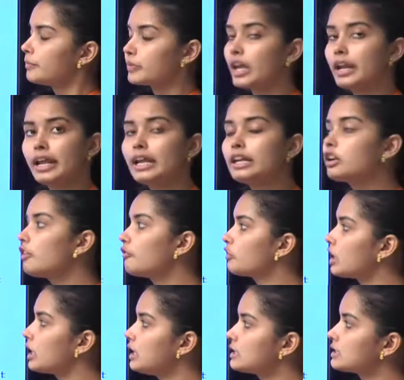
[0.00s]
The rate of
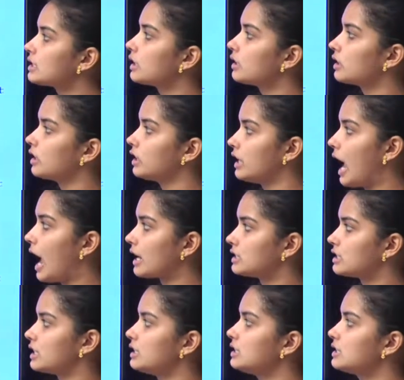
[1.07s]
these
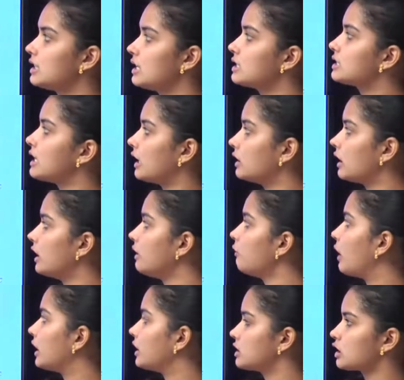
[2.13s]
reactions is generally
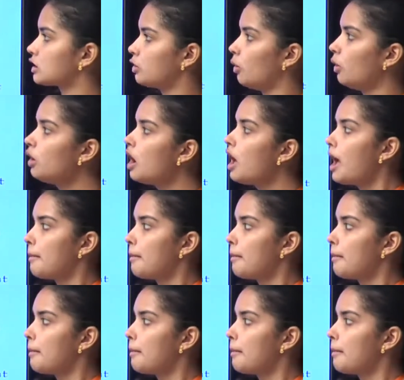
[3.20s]
very slow,